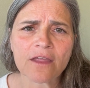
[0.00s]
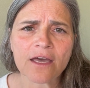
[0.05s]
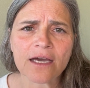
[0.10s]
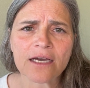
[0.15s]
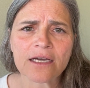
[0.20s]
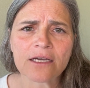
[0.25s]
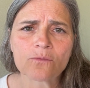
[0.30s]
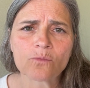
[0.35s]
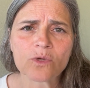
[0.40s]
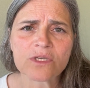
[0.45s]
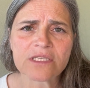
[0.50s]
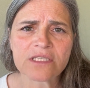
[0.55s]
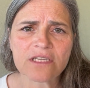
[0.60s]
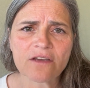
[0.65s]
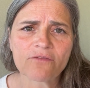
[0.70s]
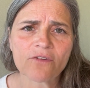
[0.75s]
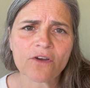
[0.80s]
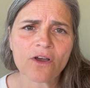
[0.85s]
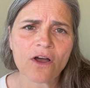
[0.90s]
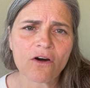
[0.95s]
that was
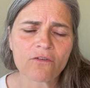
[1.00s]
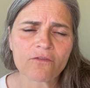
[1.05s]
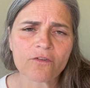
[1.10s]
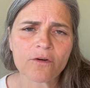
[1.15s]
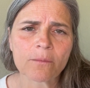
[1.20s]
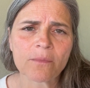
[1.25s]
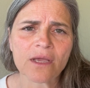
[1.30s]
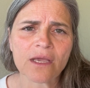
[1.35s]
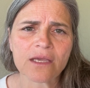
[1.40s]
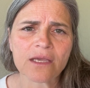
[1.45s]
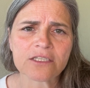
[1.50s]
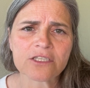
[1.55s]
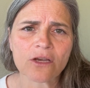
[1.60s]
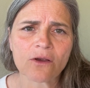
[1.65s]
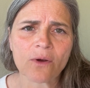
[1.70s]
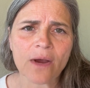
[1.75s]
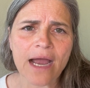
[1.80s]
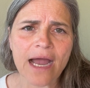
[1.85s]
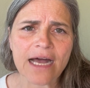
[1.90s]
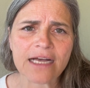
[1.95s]
difficult for me to
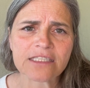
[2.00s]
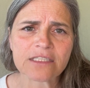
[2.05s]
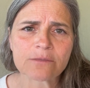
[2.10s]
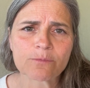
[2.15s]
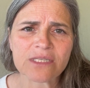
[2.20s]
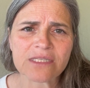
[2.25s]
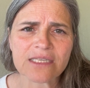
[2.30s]
grasp,